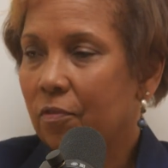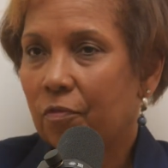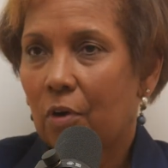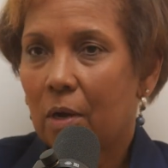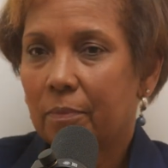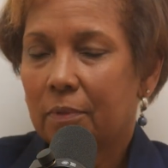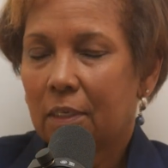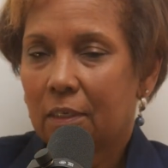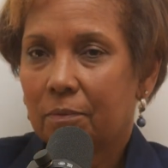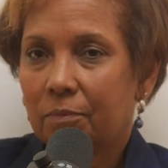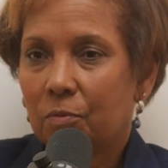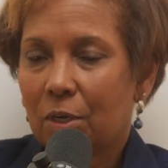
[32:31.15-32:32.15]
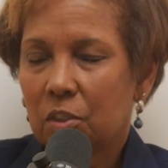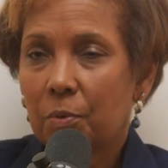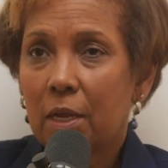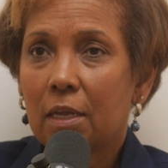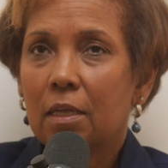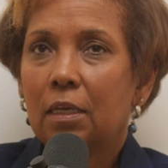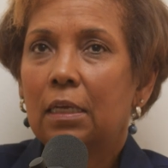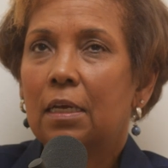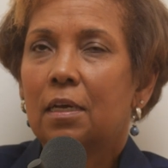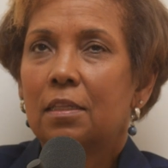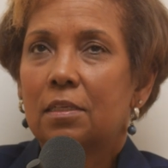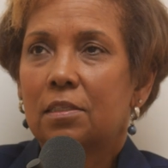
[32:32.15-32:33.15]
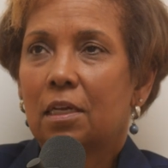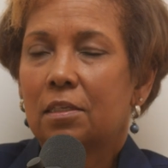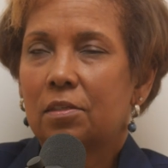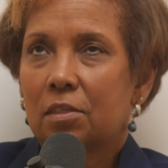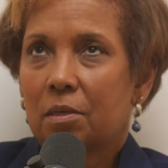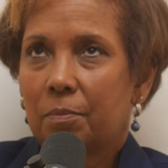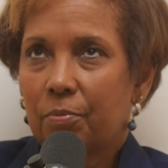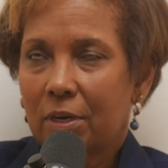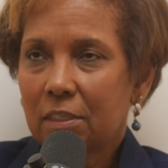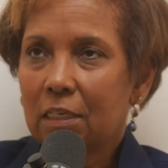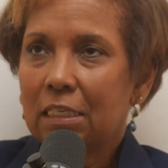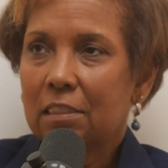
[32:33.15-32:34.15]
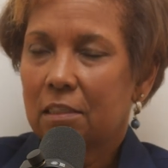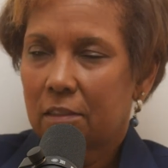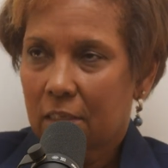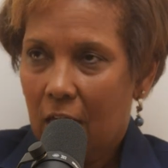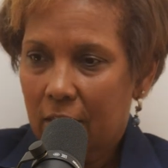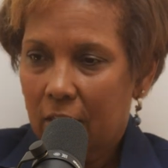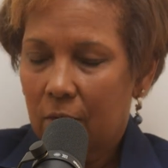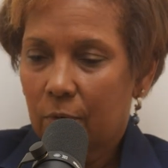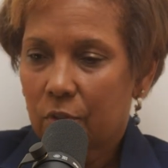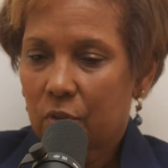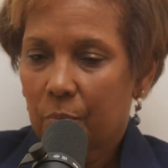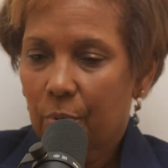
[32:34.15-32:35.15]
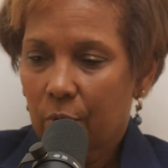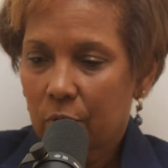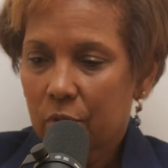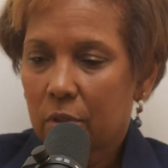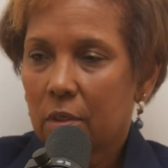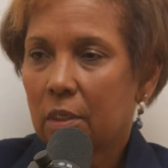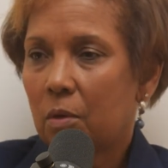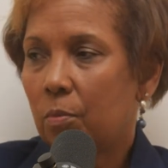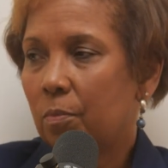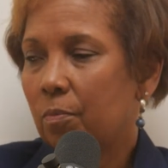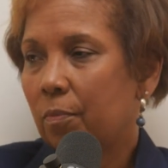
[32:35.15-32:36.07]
from the West Wing that says the president has decided he wants to personally